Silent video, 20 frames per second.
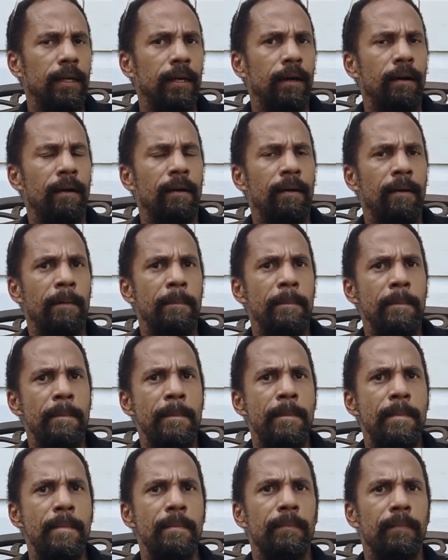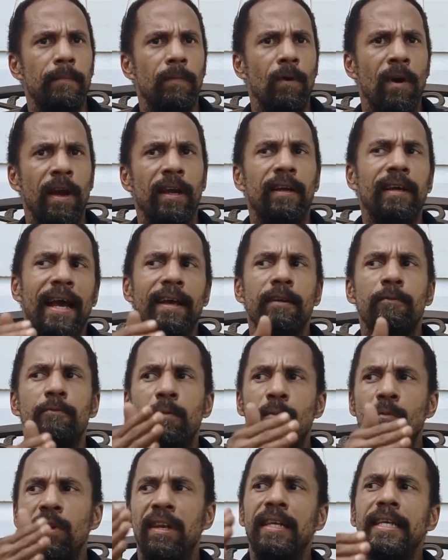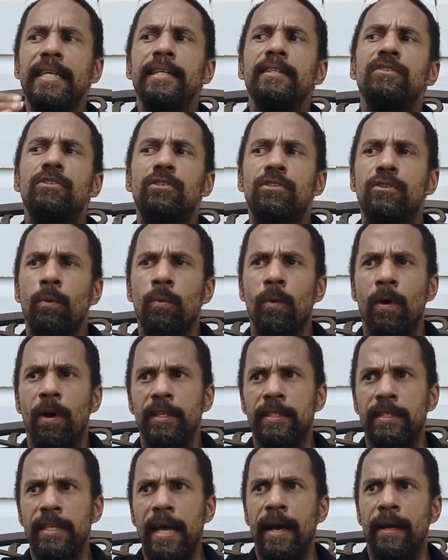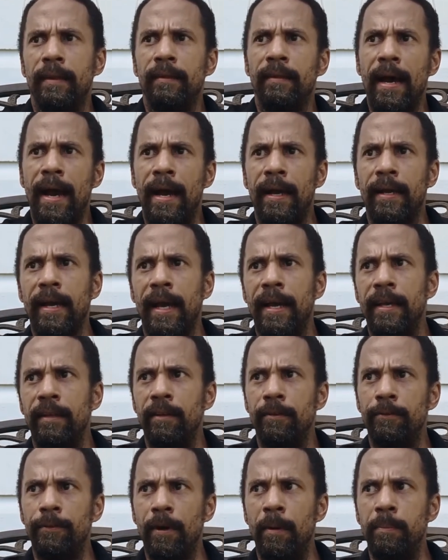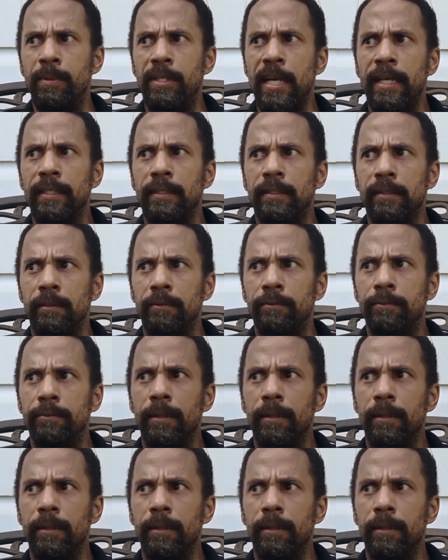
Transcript: or it kind of leans towards that kind of objective.